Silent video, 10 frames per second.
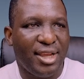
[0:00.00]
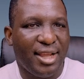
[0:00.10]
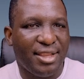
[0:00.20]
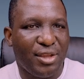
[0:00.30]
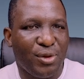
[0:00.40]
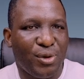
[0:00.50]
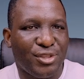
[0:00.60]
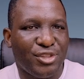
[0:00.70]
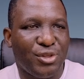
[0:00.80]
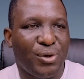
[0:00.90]
And then you
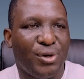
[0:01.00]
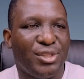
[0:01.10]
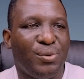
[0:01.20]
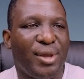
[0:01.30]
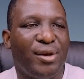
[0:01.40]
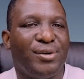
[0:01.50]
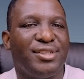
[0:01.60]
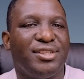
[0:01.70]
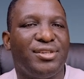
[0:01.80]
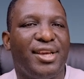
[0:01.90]
continue all the way
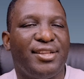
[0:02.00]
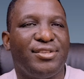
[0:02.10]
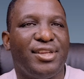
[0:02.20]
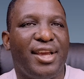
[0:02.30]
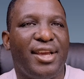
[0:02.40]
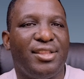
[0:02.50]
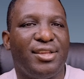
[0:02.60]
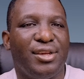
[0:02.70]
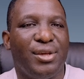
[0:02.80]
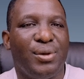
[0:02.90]
until you get to the end
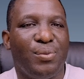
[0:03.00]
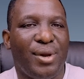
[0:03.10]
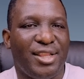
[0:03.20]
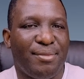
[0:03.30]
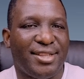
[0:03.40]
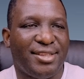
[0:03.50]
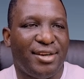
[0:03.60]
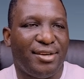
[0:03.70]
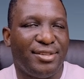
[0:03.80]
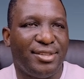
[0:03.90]
where the
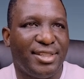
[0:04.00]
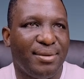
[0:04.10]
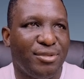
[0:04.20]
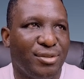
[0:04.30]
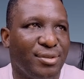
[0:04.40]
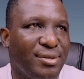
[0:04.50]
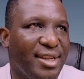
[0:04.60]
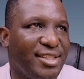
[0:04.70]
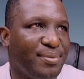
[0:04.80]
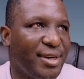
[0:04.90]
material seems to
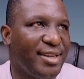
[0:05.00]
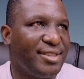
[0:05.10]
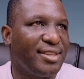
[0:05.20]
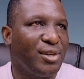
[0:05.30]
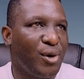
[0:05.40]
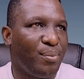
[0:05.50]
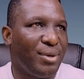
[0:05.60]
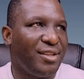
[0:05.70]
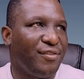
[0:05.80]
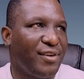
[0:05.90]
experience
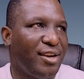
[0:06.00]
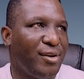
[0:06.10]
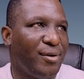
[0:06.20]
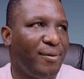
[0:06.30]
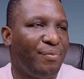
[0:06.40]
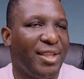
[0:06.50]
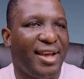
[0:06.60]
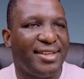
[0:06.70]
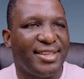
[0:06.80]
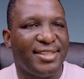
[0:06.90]
complete failure as